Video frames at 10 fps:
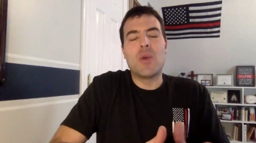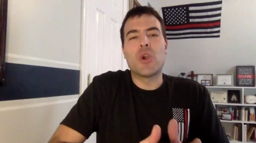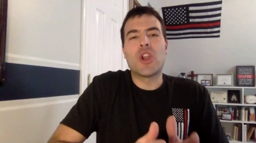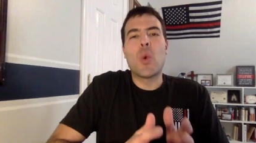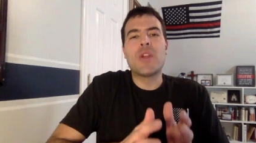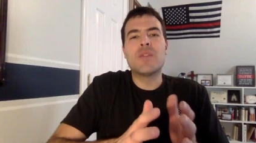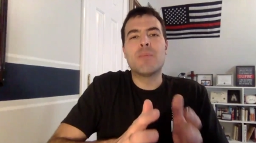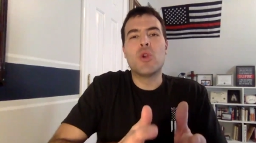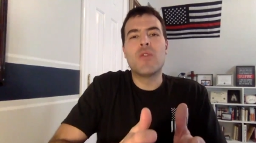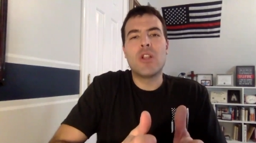we're going to
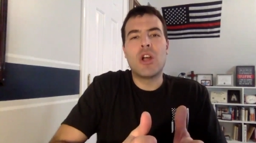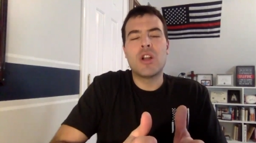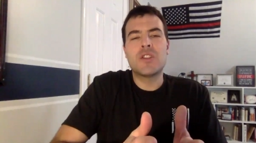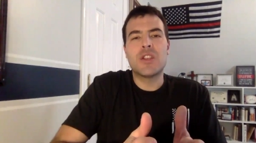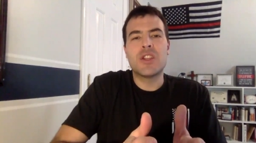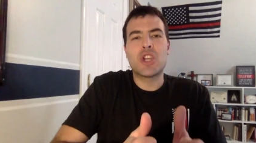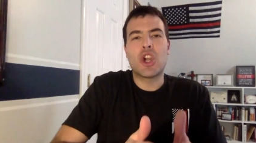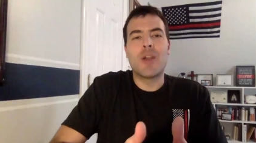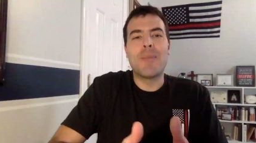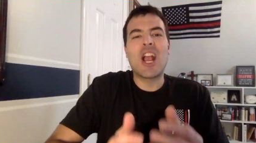move along to the
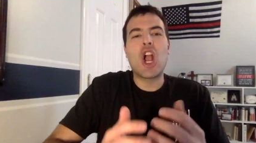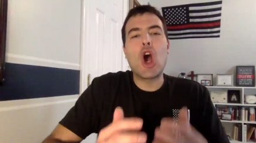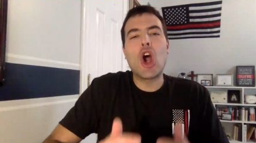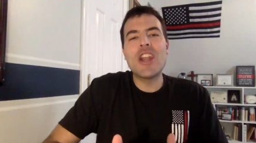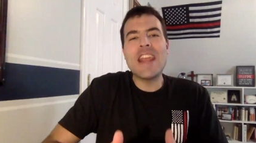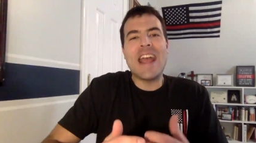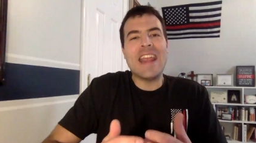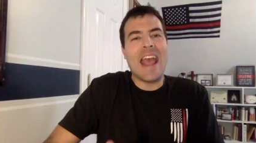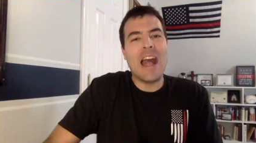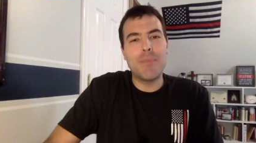term
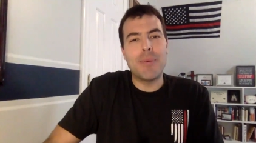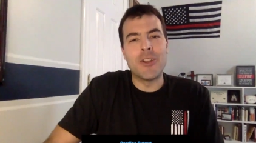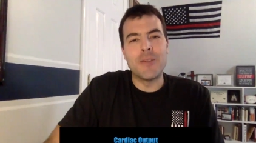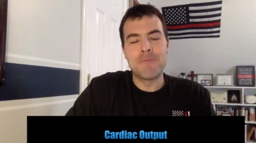cardiac output.